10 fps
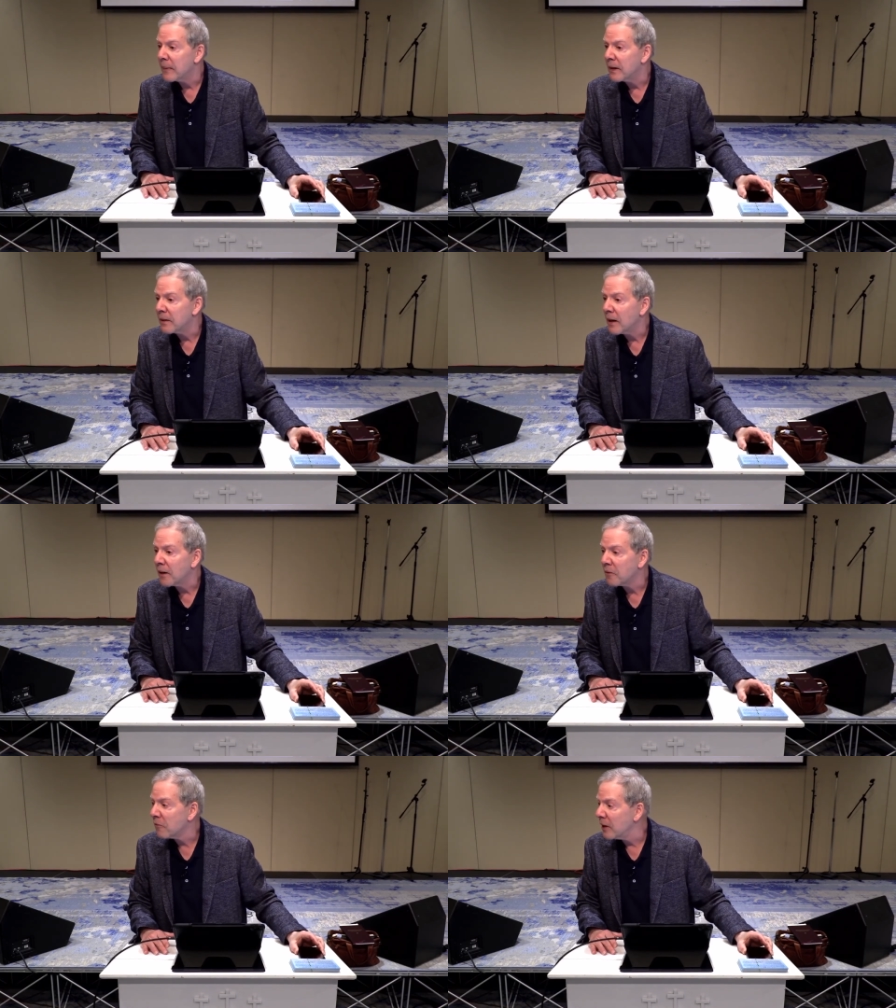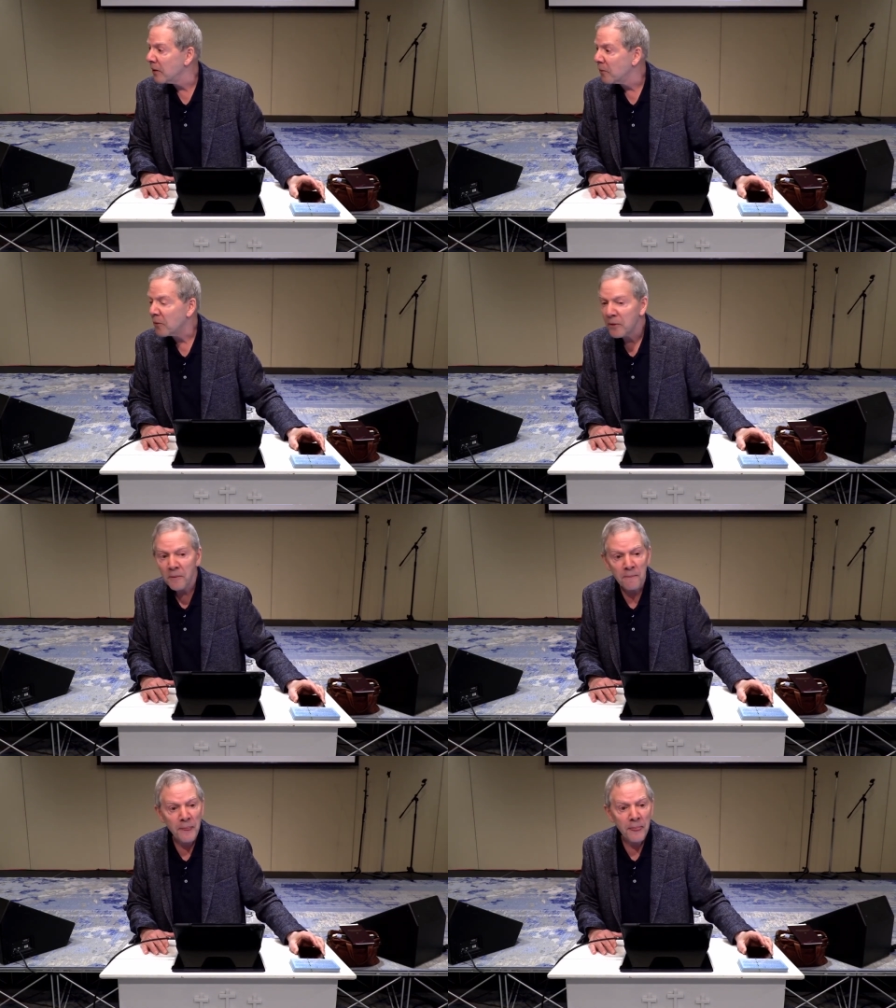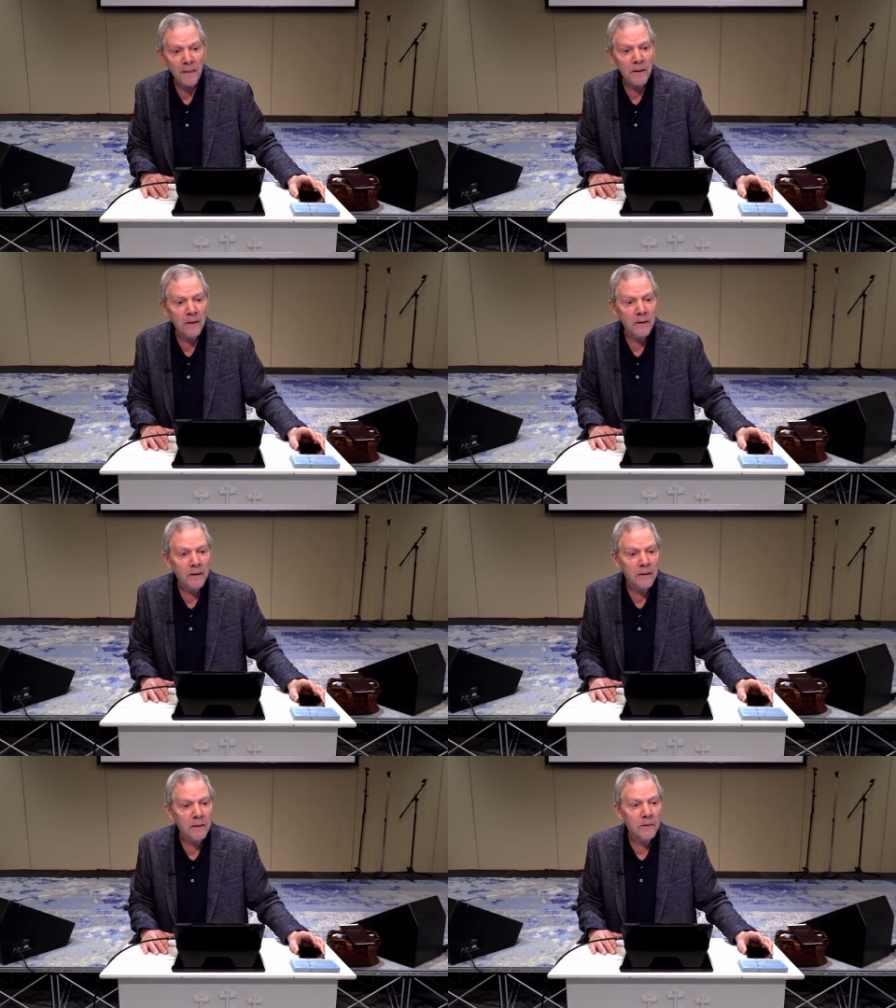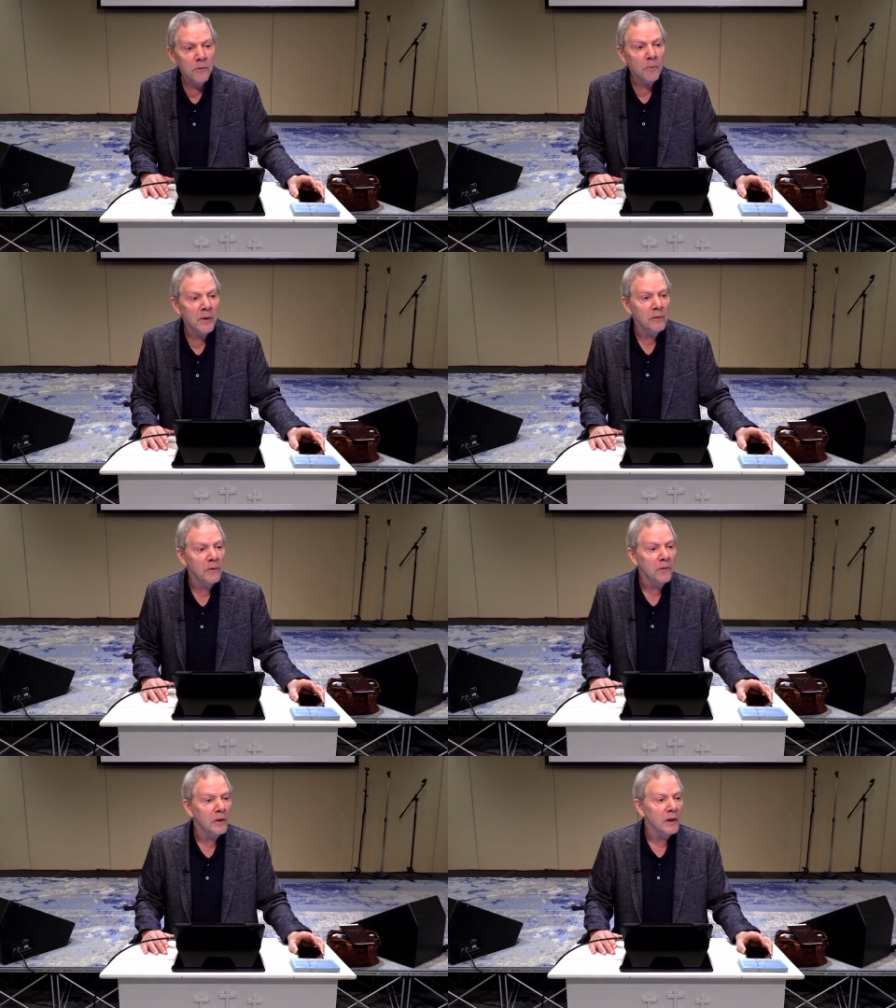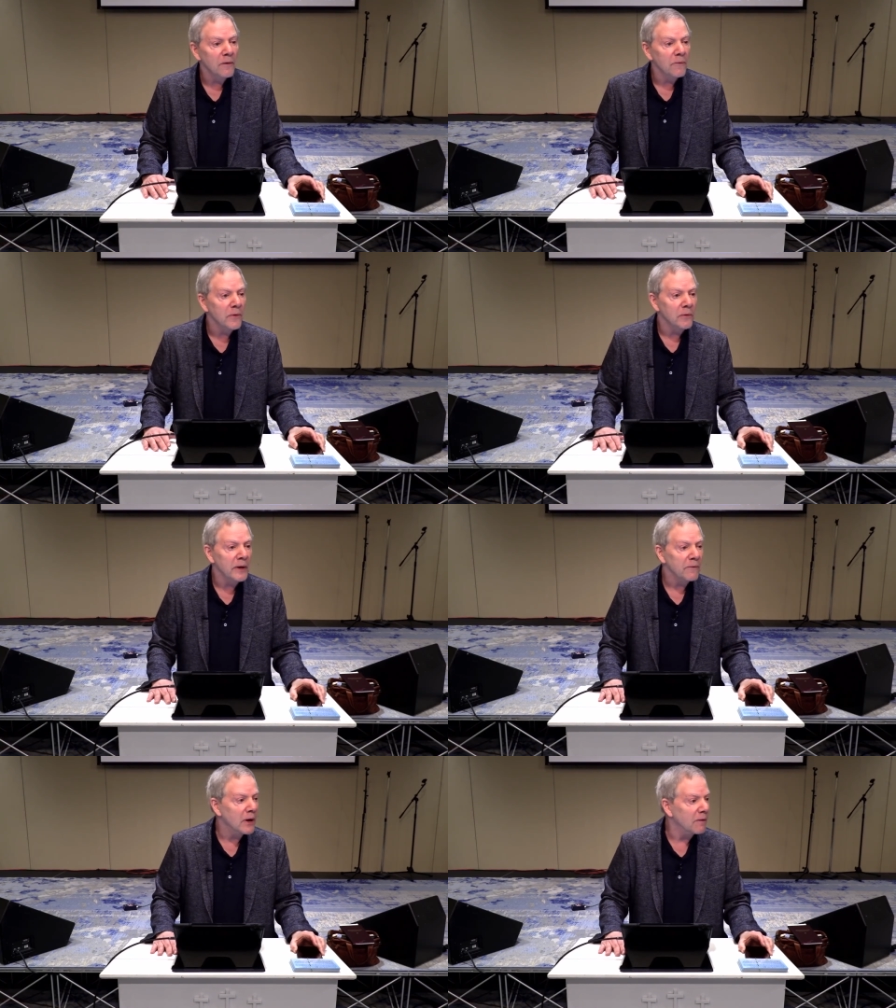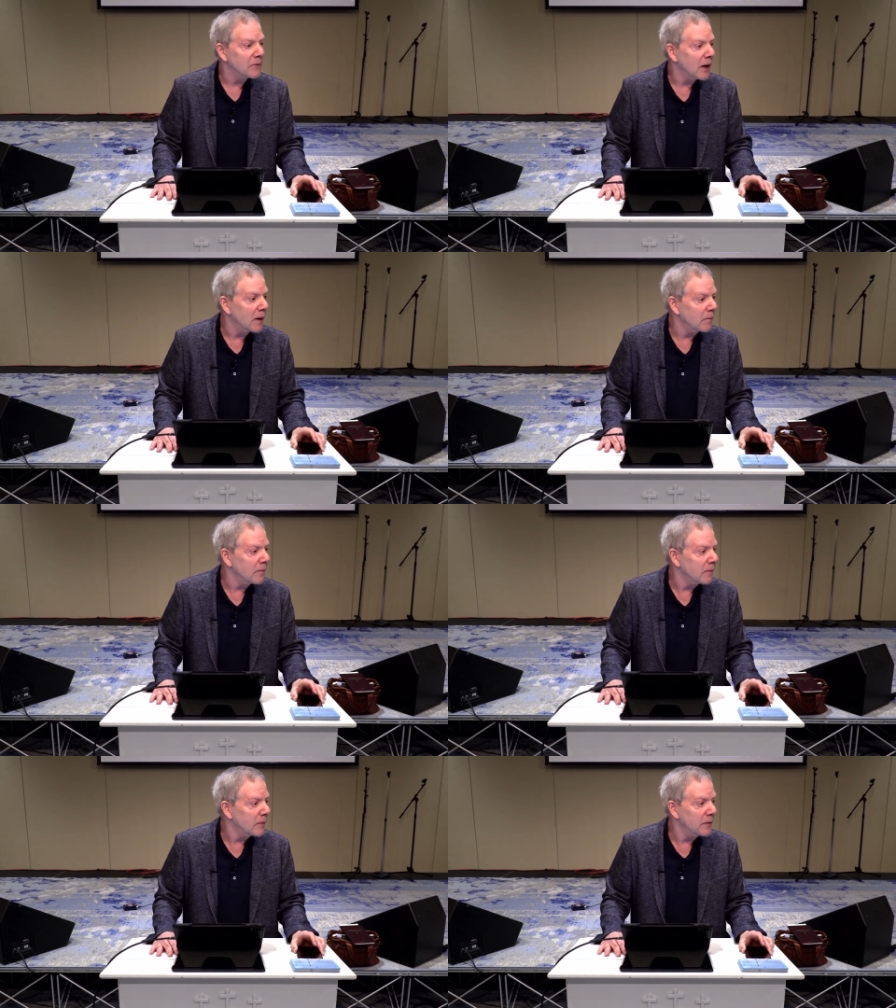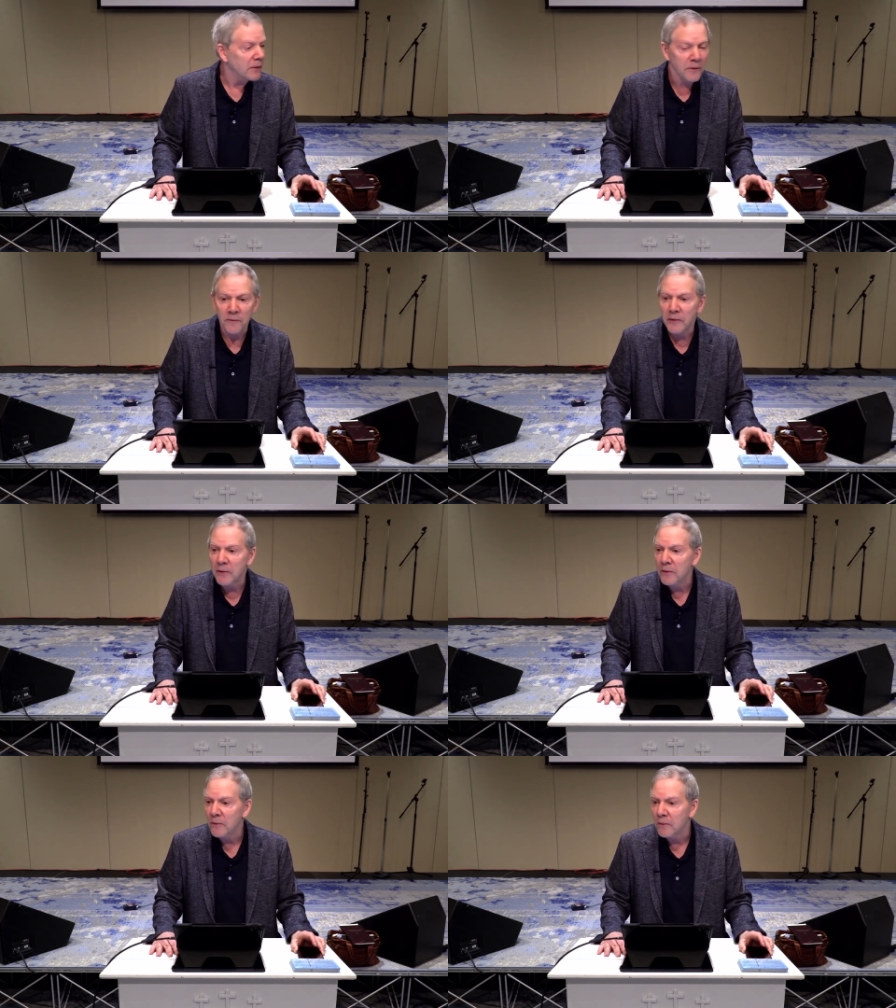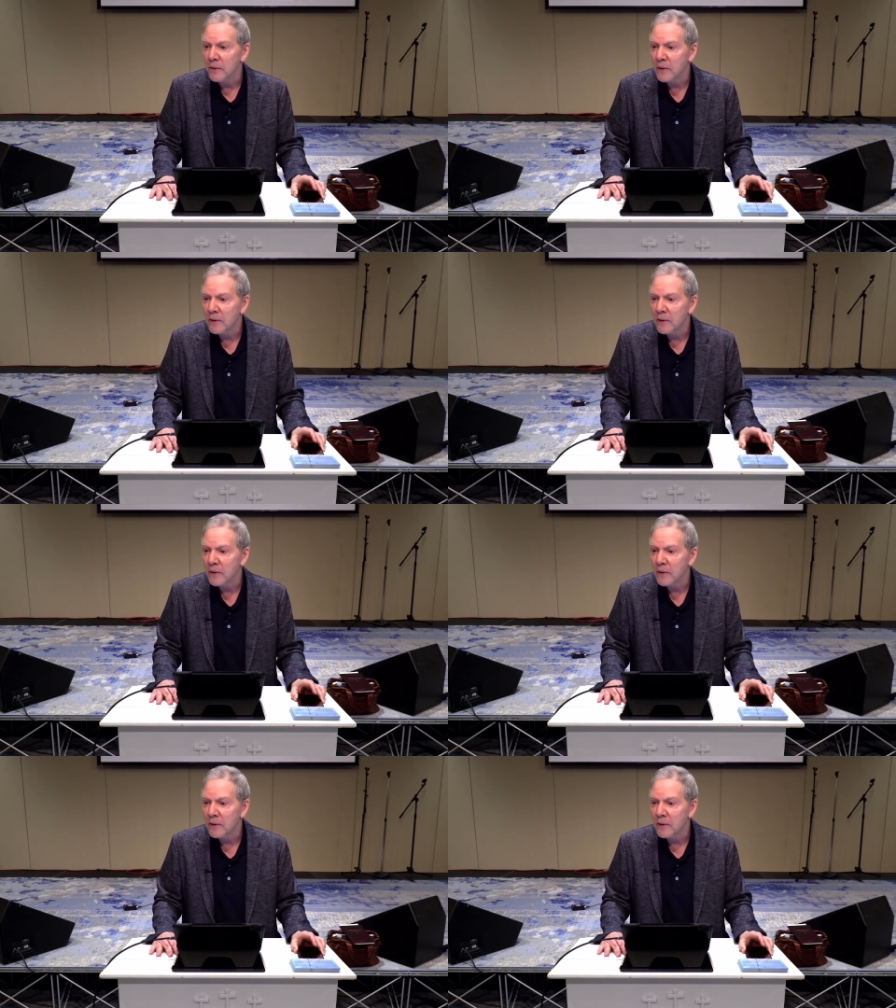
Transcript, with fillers: in God's created order, you'll be able to do stuff you'll never have time in this earth to do.